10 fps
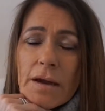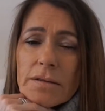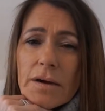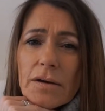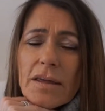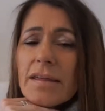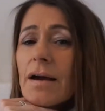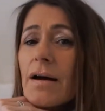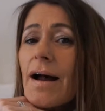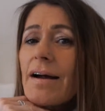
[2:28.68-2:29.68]
The only
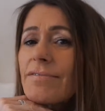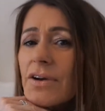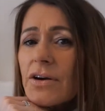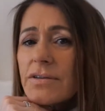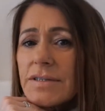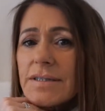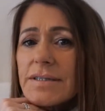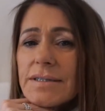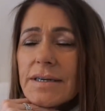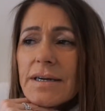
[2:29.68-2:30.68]
thing I have
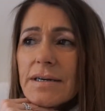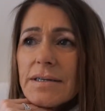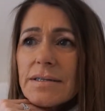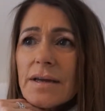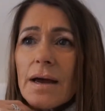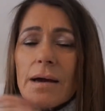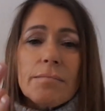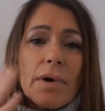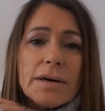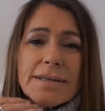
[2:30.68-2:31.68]
noticed is
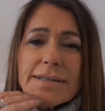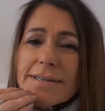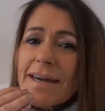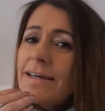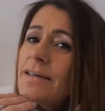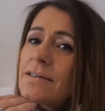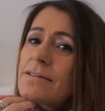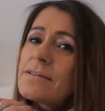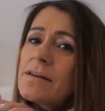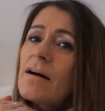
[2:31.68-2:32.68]
my skin has
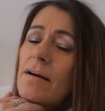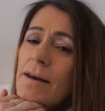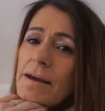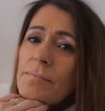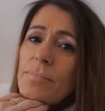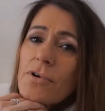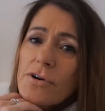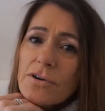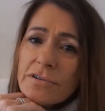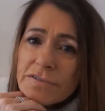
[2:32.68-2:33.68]
slightly
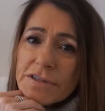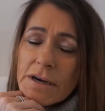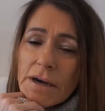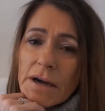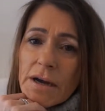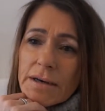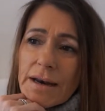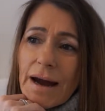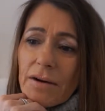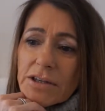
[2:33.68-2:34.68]
improved.
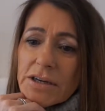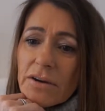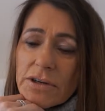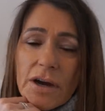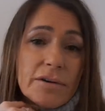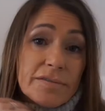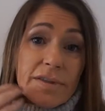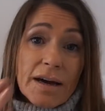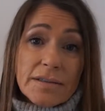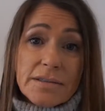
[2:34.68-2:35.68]
Now, I don't know if
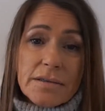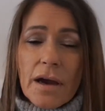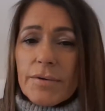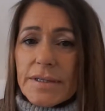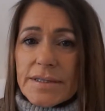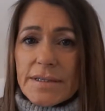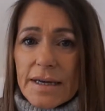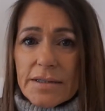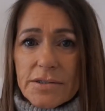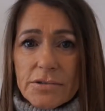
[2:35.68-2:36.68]
that's
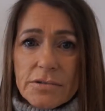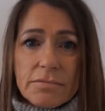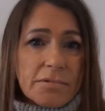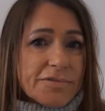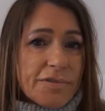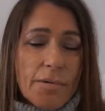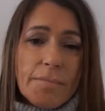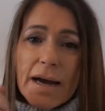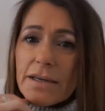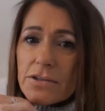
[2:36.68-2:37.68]
coincidental
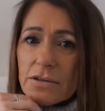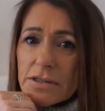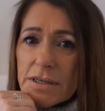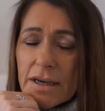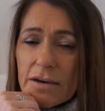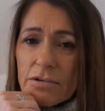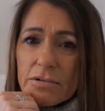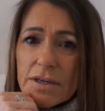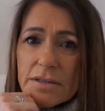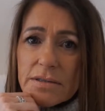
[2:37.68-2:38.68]
from HRT
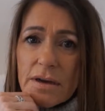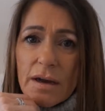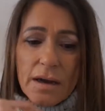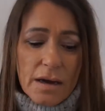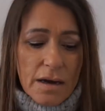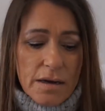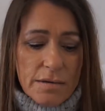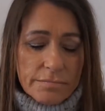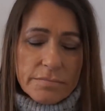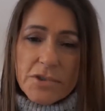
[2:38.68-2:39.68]
or it's
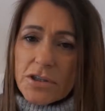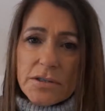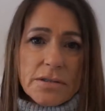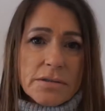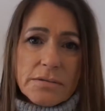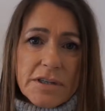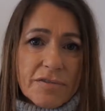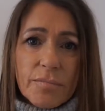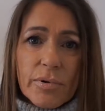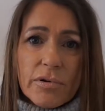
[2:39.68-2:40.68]
just
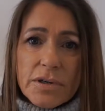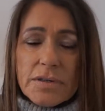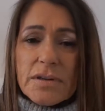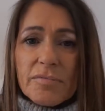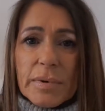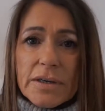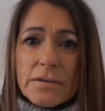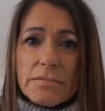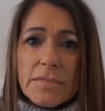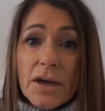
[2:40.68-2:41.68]
different products I've
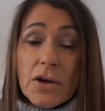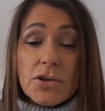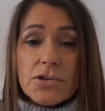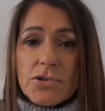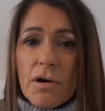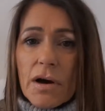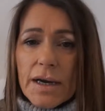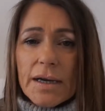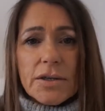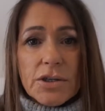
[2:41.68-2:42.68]
been
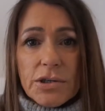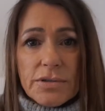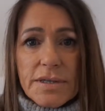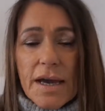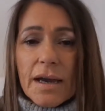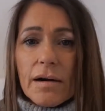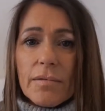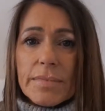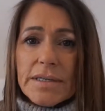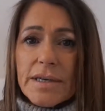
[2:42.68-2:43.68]
trying and using
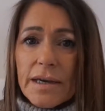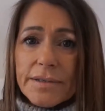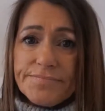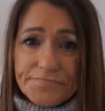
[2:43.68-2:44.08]
on my skin.